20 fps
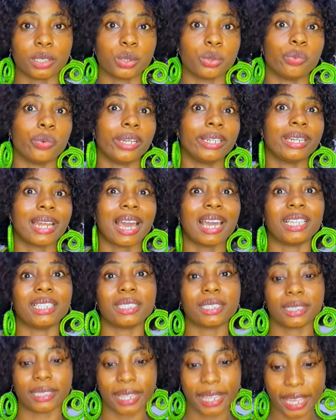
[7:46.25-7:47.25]
So when I
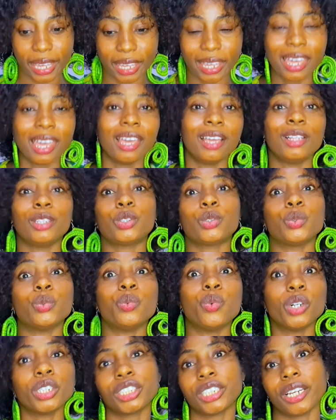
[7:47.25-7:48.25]
stay to
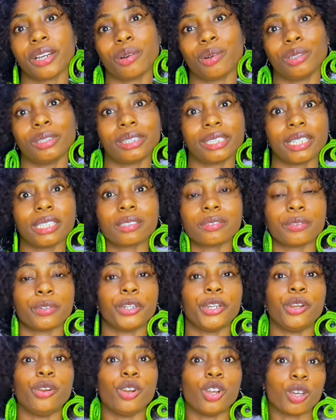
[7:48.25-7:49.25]
watch a content
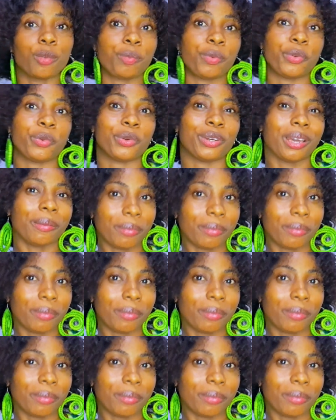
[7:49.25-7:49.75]
for a long period,